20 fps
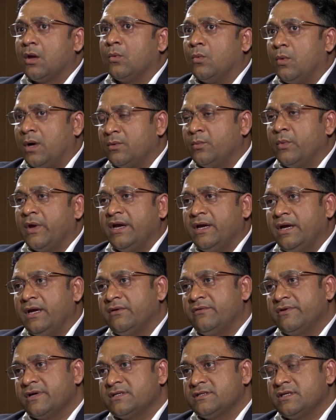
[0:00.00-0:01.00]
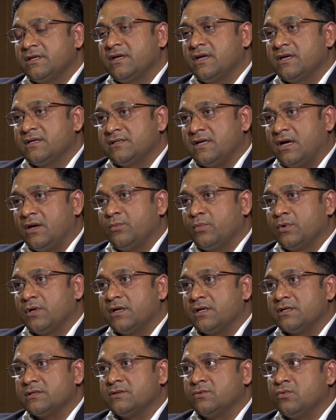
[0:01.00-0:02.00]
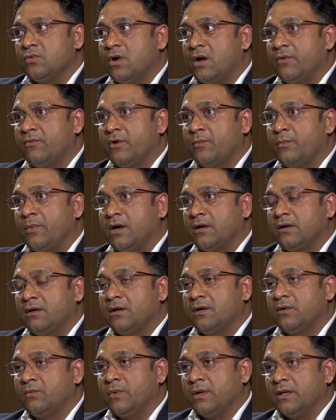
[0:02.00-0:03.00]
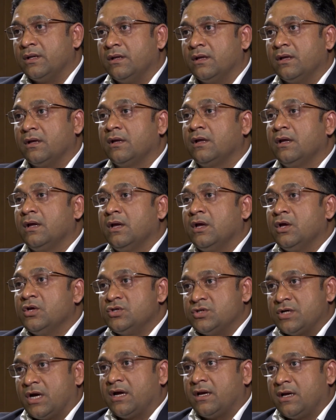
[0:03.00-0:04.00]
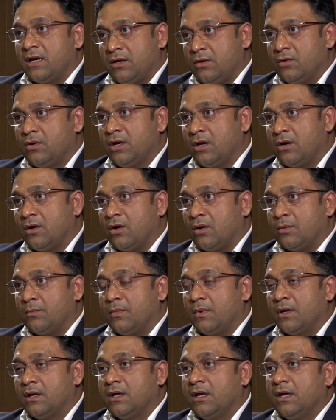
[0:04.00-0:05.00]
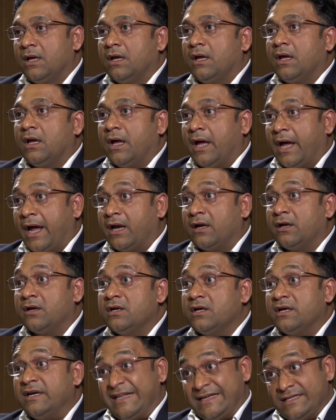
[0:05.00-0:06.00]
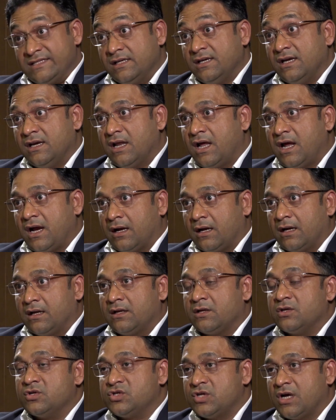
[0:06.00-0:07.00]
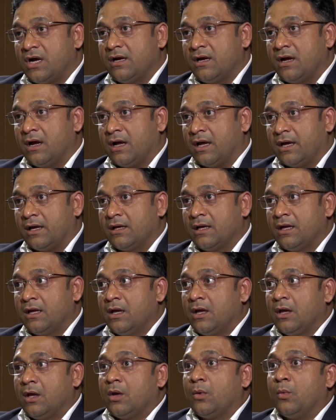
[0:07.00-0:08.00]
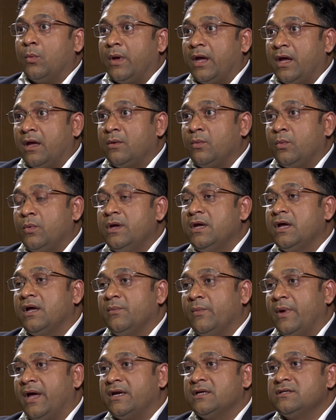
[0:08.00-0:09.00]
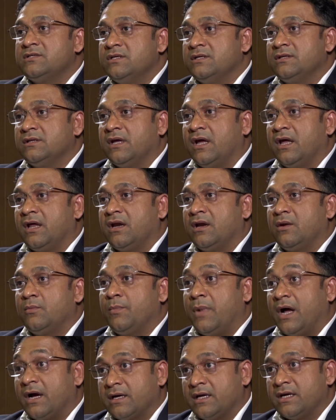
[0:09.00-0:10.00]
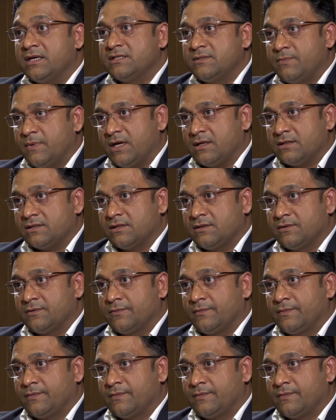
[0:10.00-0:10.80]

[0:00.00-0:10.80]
One very interesting example is Huawei partnered with China Unicom and Disneyland in Shanghai, where we are managing their parking space.